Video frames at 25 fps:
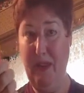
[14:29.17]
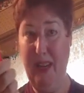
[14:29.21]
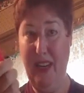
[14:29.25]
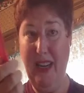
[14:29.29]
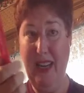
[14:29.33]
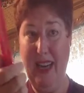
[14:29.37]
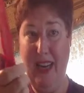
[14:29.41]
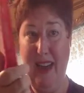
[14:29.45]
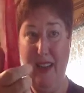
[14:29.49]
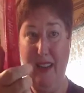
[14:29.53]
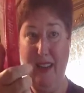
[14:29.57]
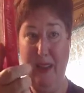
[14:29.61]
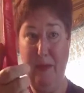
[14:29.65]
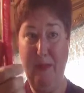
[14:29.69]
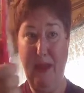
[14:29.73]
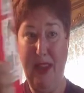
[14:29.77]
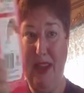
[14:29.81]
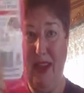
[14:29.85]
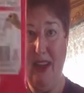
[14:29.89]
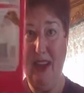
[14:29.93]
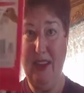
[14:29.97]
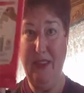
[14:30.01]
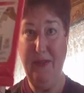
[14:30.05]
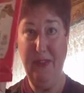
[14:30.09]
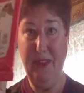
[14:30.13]
being out and
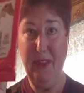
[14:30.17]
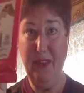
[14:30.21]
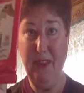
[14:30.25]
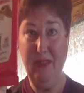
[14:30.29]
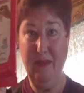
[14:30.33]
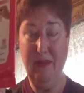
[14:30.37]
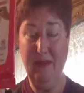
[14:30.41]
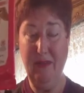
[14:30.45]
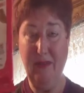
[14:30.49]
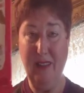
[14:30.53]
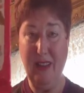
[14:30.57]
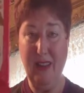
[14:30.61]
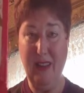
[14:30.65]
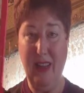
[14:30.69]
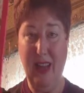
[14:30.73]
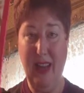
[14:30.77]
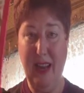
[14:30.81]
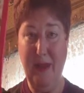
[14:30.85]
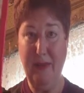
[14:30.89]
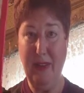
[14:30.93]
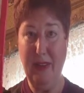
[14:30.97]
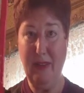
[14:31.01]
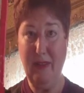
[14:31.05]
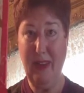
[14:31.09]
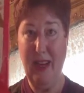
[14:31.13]
about, if you're
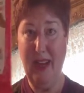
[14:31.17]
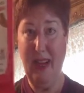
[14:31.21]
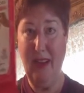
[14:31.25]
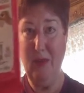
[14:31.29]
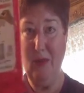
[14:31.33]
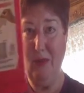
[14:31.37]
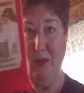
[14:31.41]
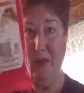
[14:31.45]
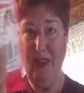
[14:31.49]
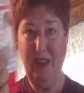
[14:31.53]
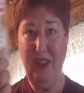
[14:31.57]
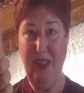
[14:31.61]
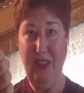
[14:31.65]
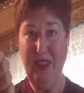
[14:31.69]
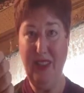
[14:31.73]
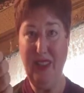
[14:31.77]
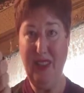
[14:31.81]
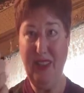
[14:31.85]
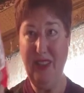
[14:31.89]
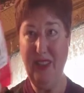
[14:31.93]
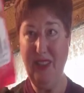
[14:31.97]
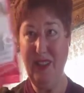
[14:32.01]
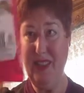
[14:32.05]
climbing around ruins and